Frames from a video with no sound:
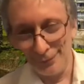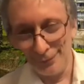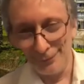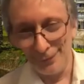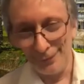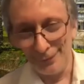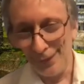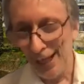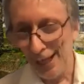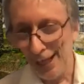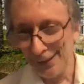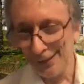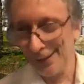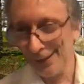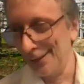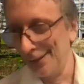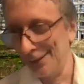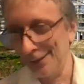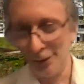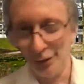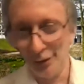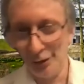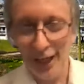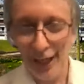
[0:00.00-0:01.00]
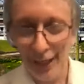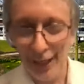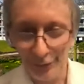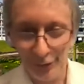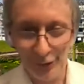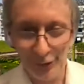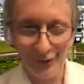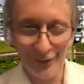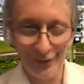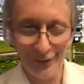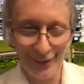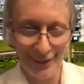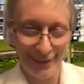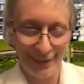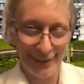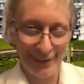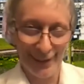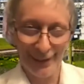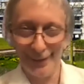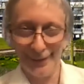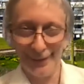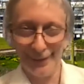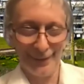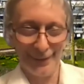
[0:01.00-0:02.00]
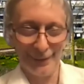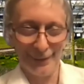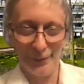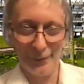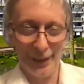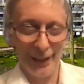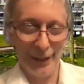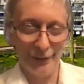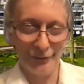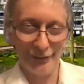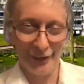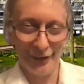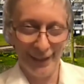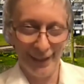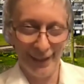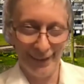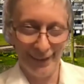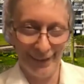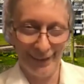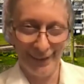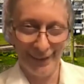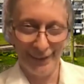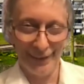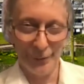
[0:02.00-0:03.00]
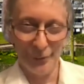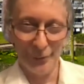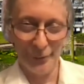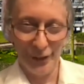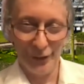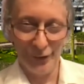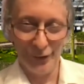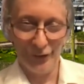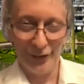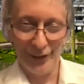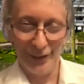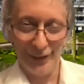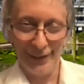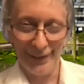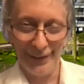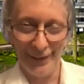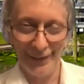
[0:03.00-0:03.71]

acids to etch into the silicon, or however they did it originally.